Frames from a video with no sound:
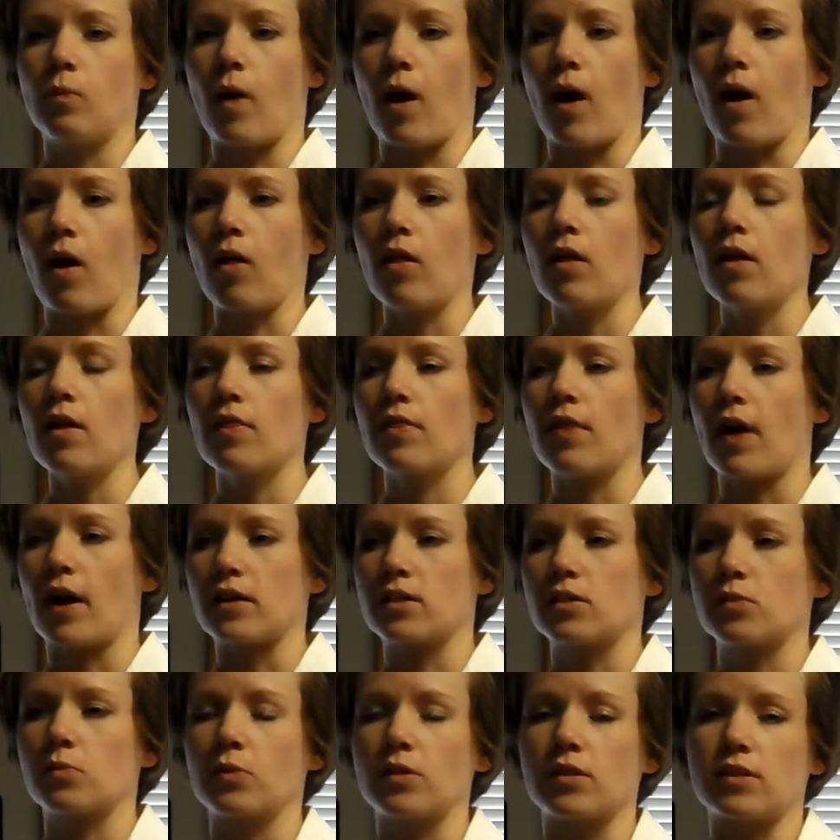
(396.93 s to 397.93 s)
Well,
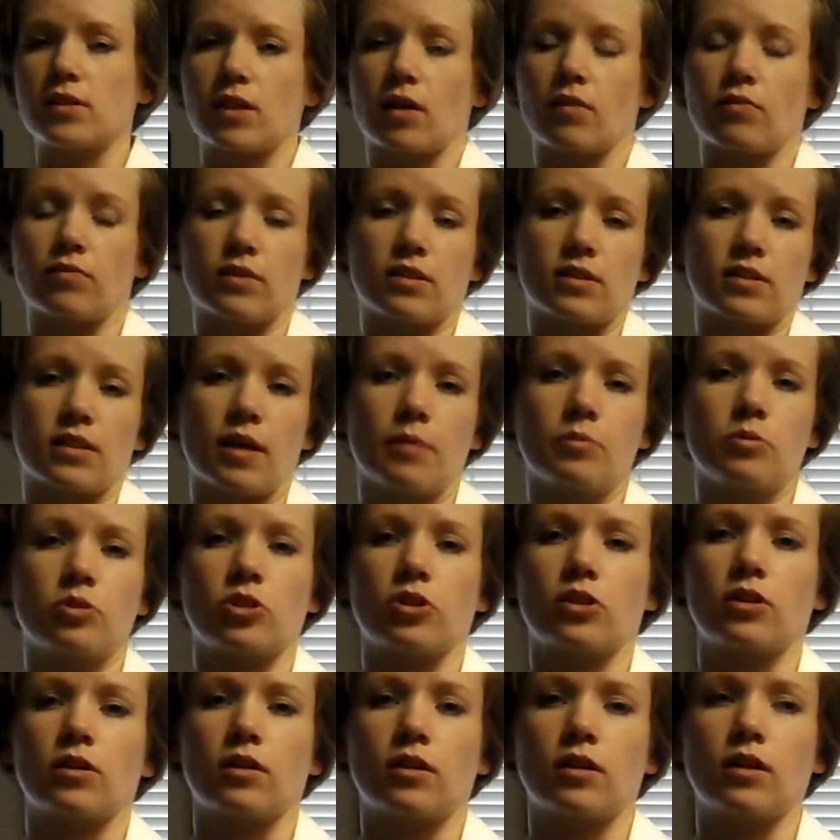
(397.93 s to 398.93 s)
that's when
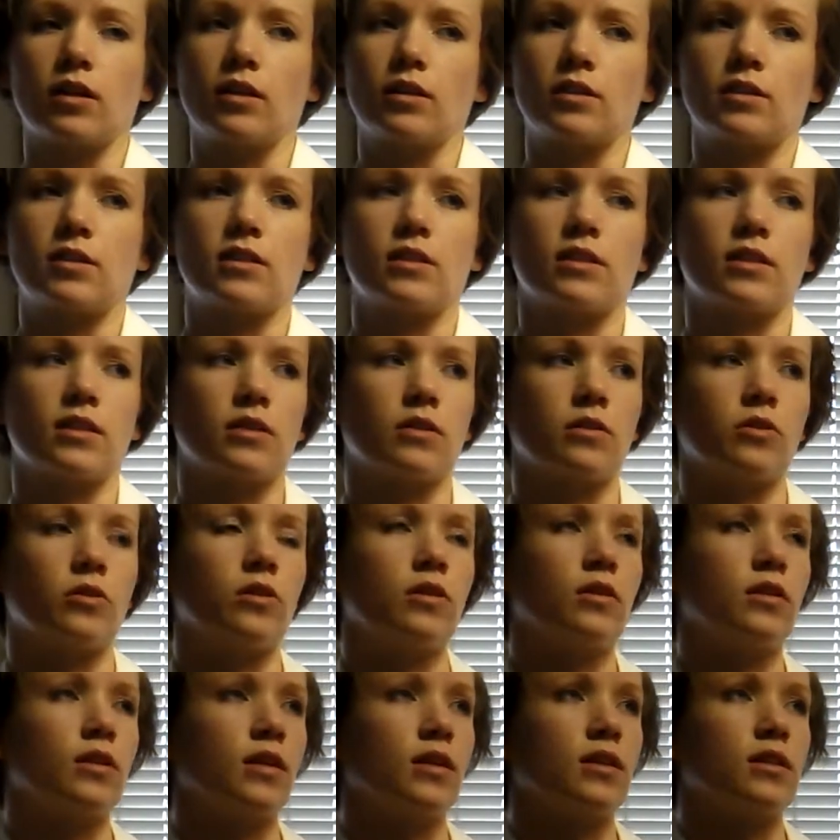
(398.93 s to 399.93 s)
self-deception needs
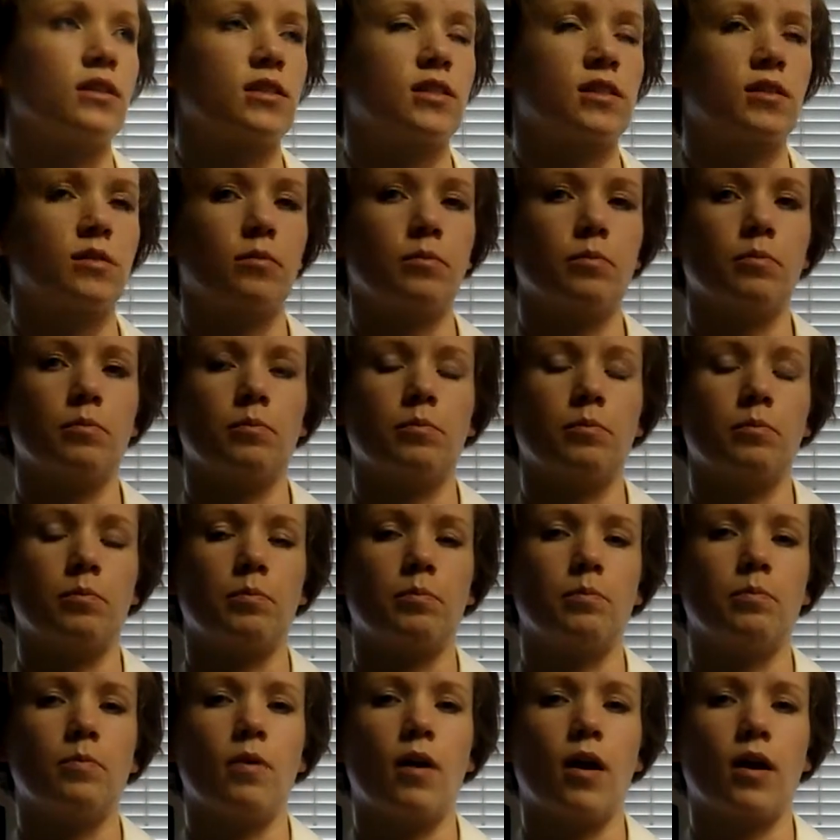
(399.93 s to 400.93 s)
to
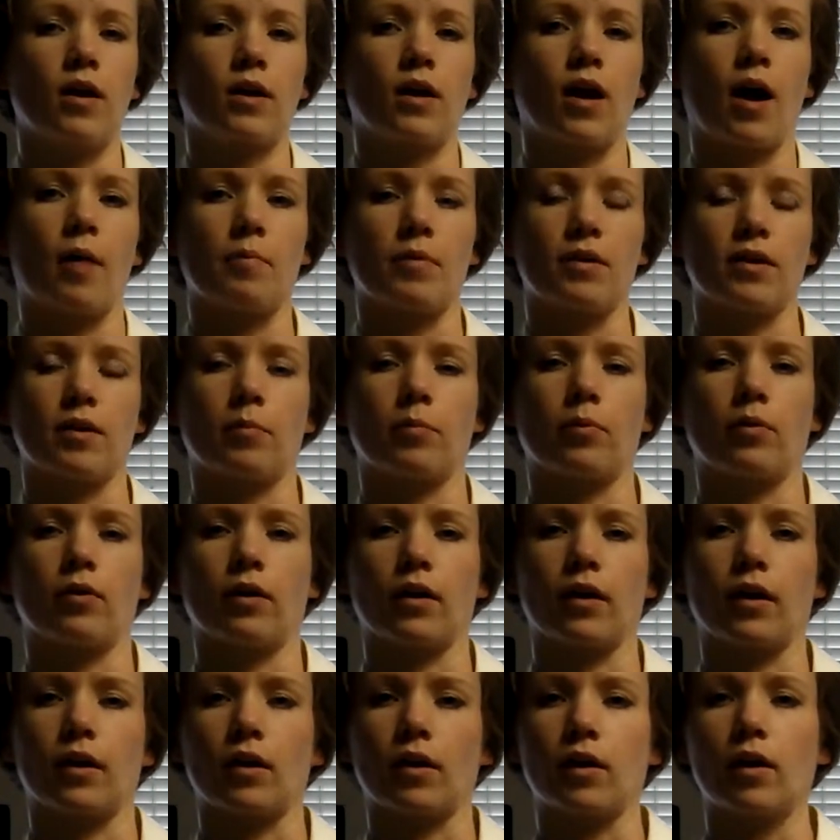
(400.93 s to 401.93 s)
come into
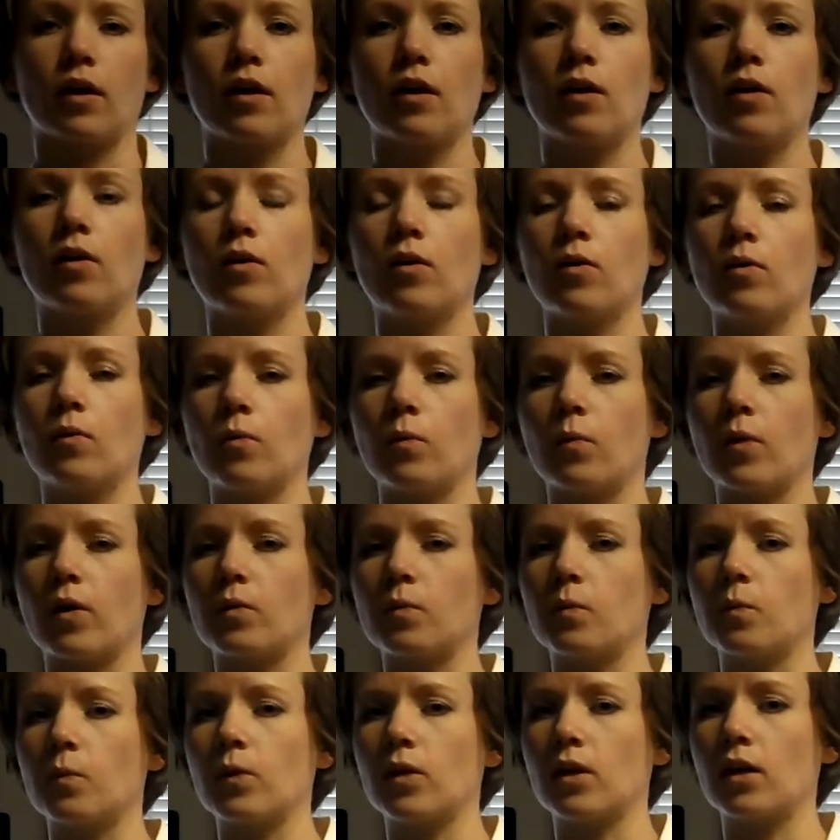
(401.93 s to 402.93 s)
play.
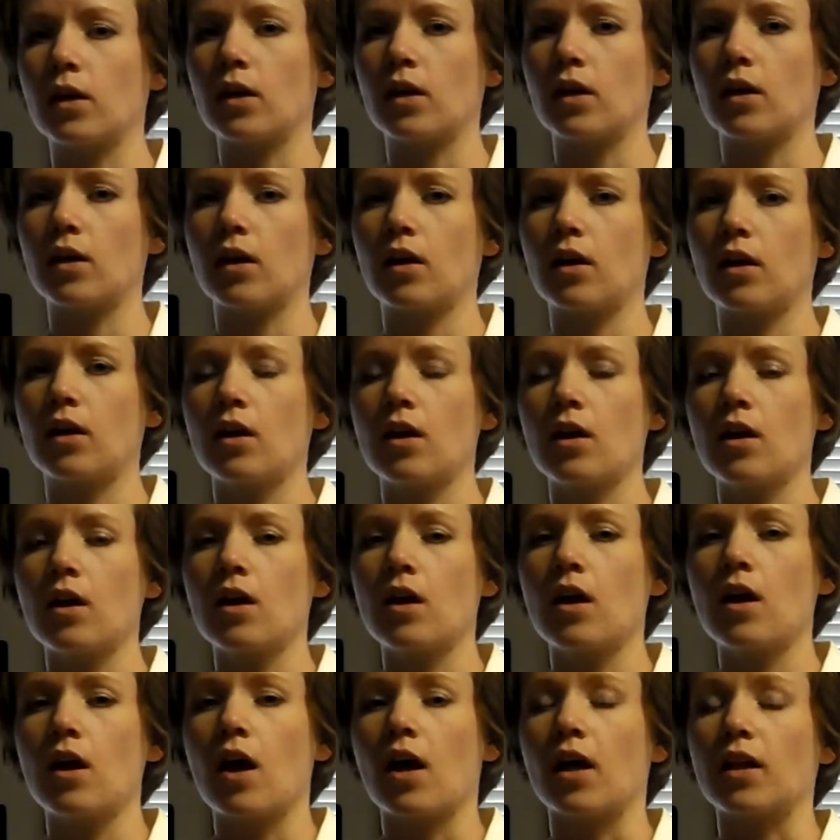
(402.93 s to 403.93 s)
When we
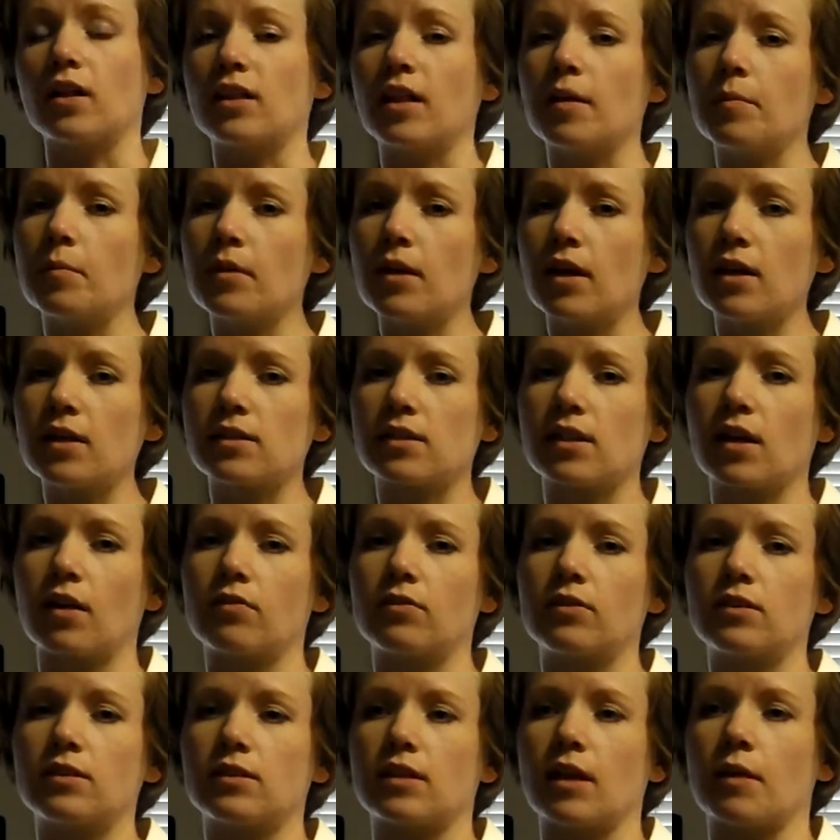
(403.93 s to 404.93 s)
eliminate
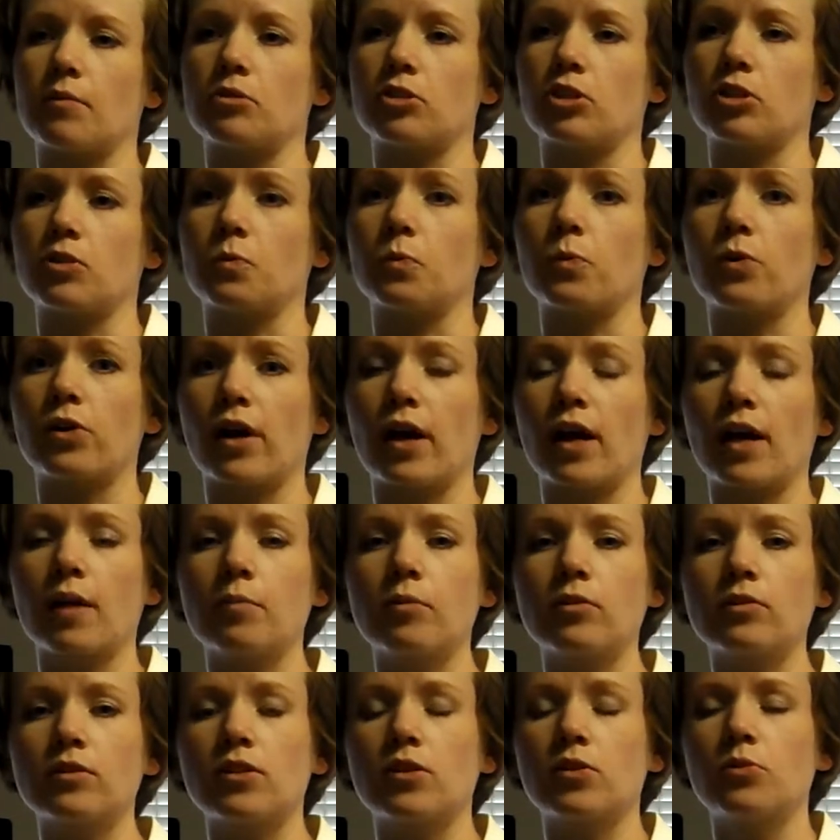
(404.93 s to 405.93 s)
self-deception, we're
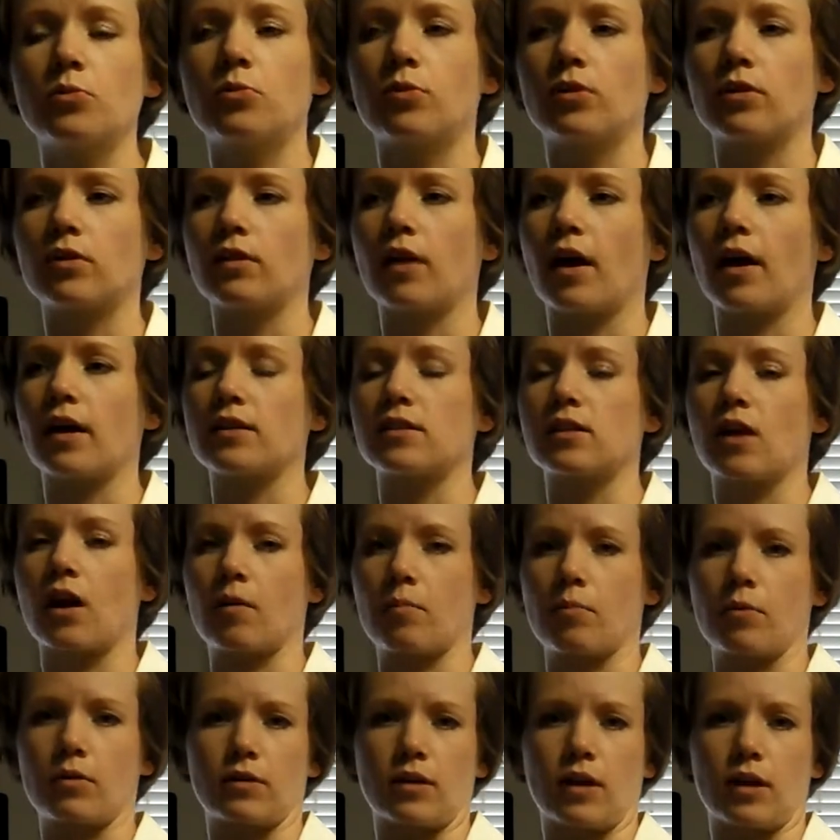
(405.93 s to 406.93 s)
able to realize
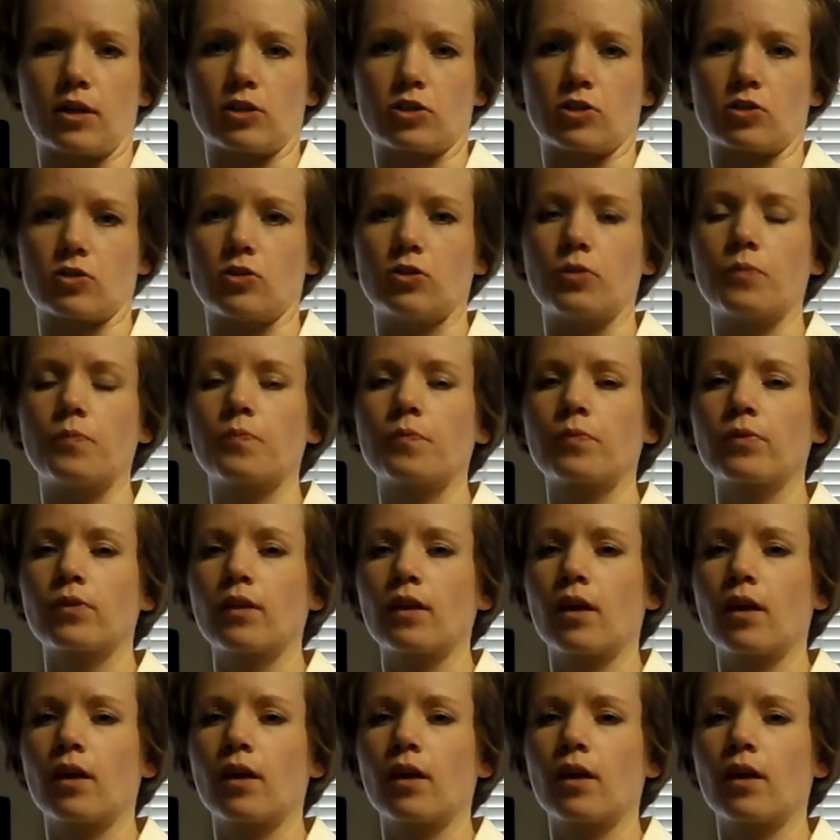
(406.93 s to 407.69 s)
our potential.